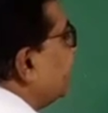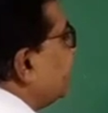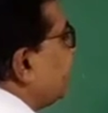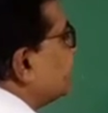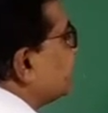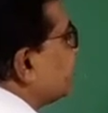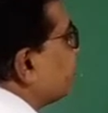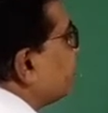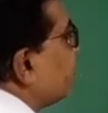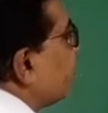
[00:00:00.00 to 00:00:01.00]
is the
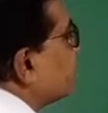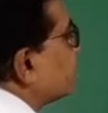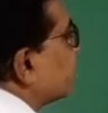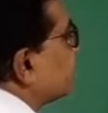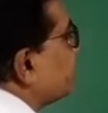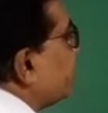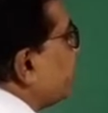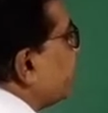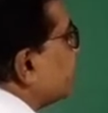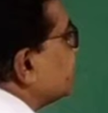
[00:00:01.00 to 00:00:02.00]
force
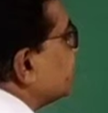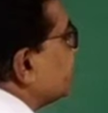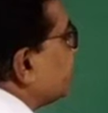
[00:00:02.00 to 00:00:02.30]
experienced